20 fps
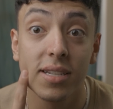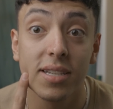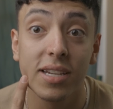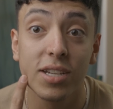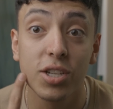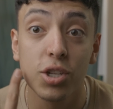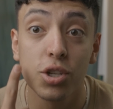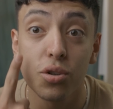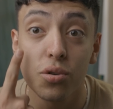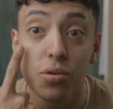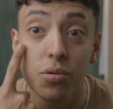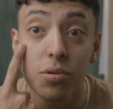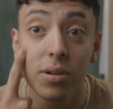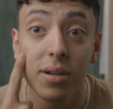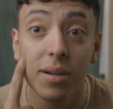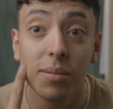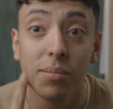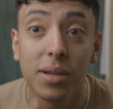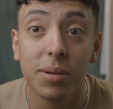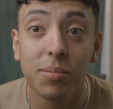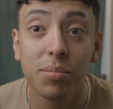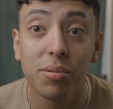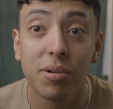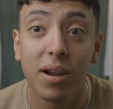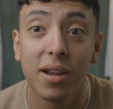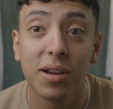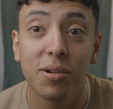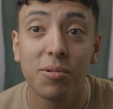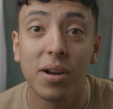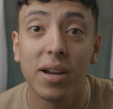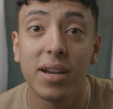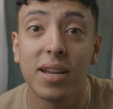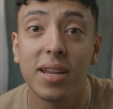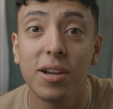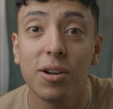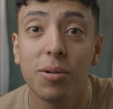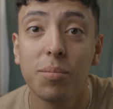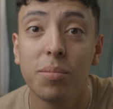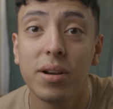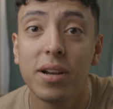is extremely bright right
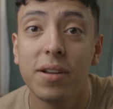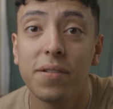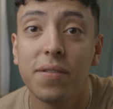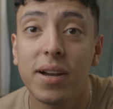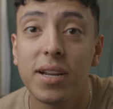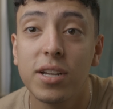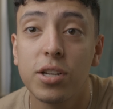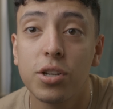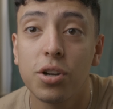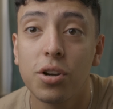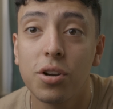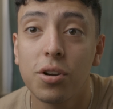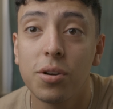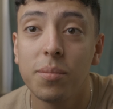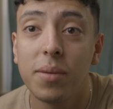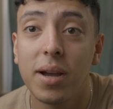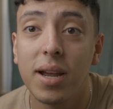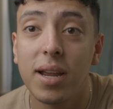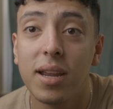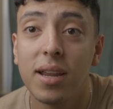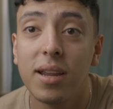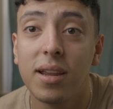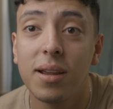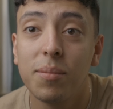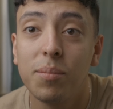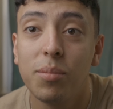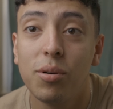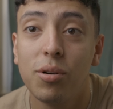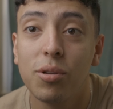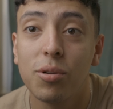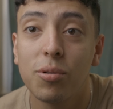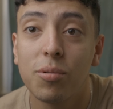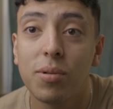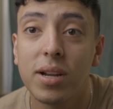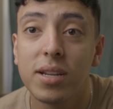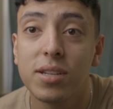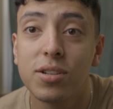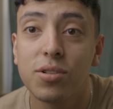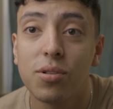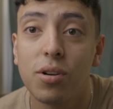here, but if I turn my
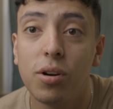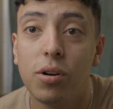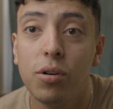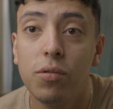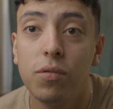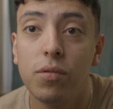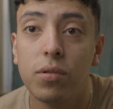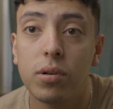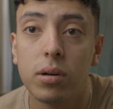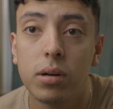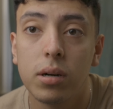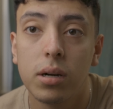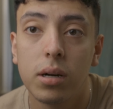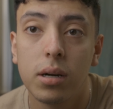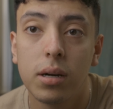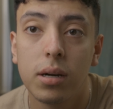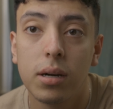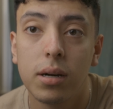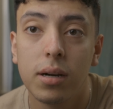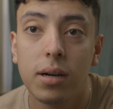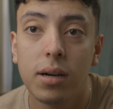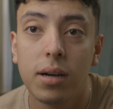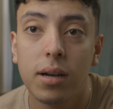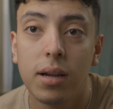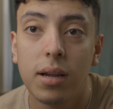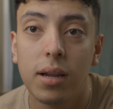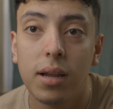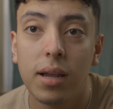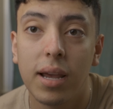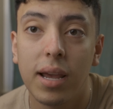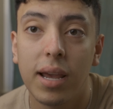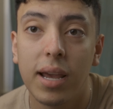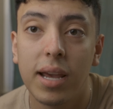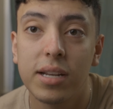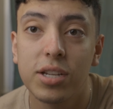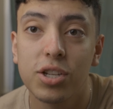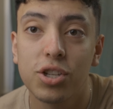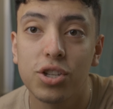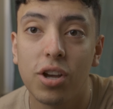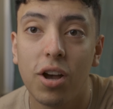polarizer over,
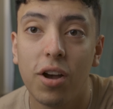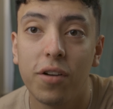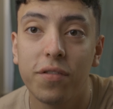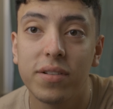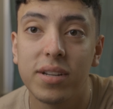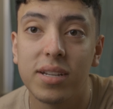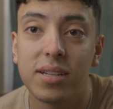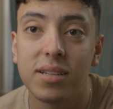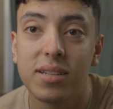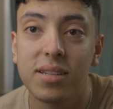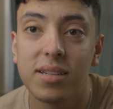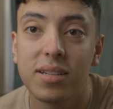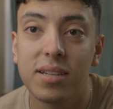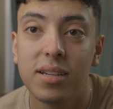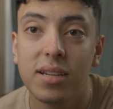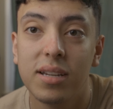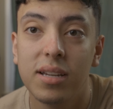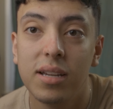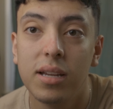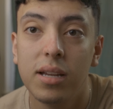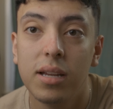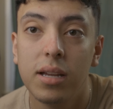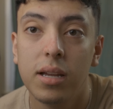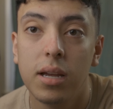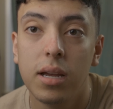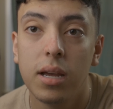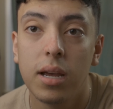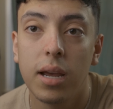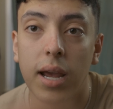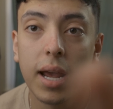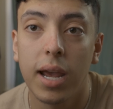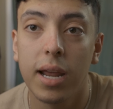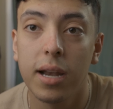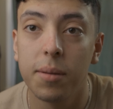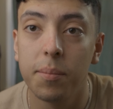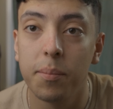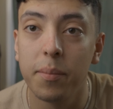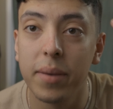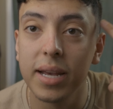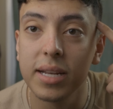it softens. And
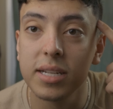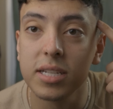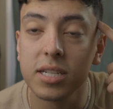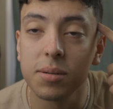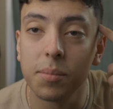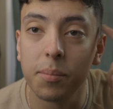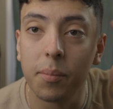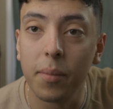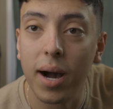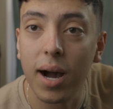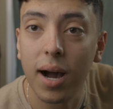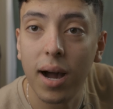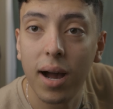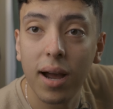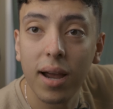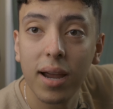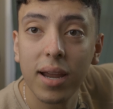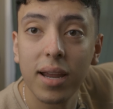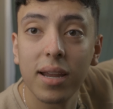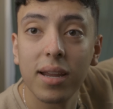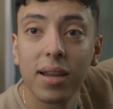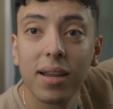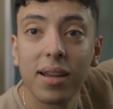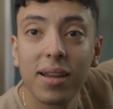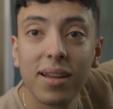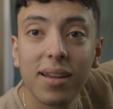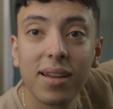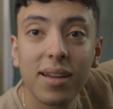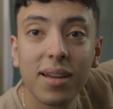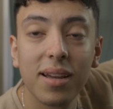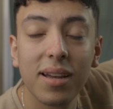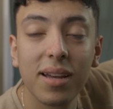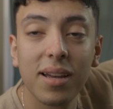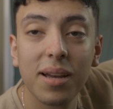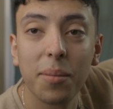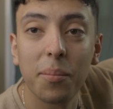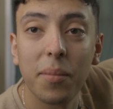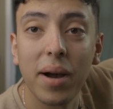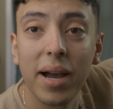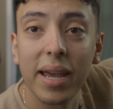it makes my
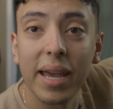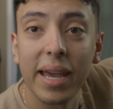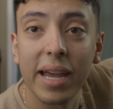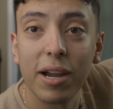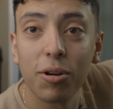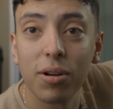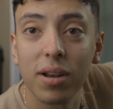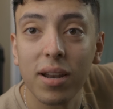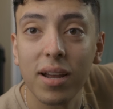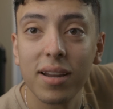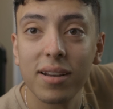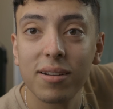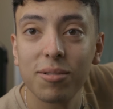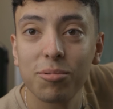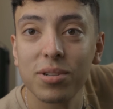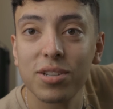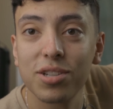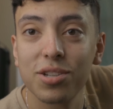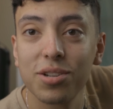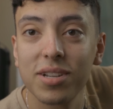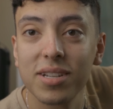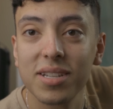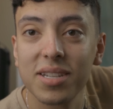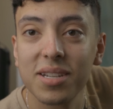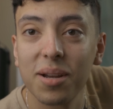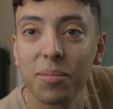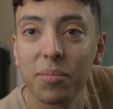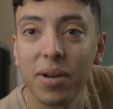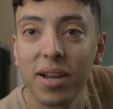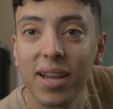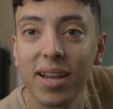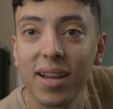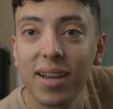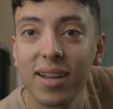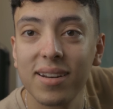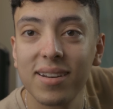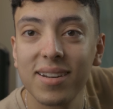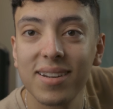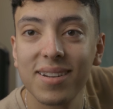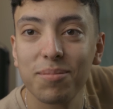hair light, which you can see on my
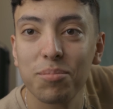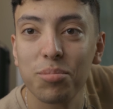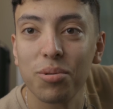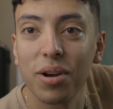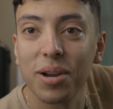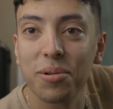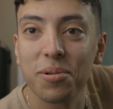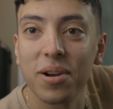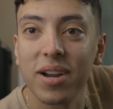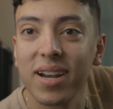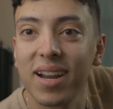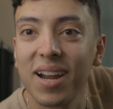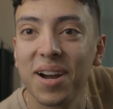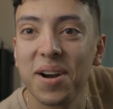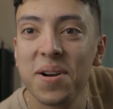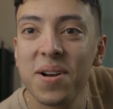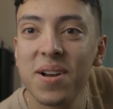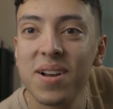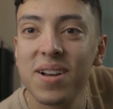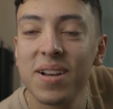hand, bright right now,